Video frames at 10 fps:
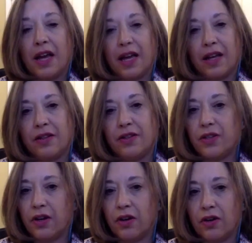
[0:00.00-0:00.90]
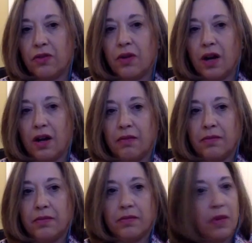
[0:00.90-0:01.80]
And so
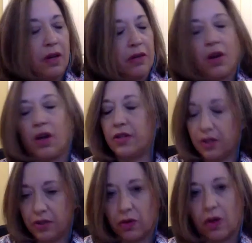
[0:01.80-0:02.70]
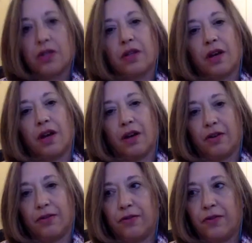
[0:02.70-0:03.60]
a constant source of,